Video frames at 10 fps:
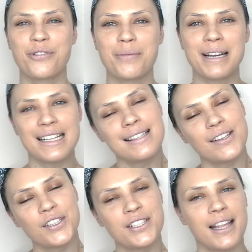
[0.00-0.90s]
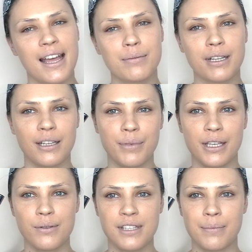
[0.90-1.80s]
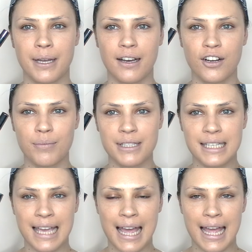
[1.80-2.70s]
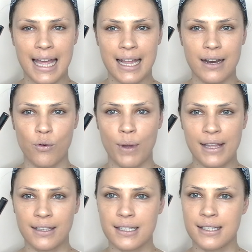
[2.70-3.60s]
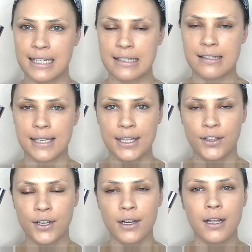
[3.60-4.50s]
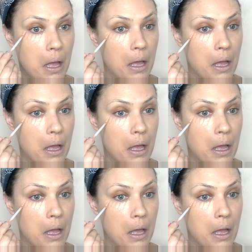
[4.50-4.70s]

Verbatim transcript: my concealer today, I'm going to be using my Urban Decay Weightless Concealer.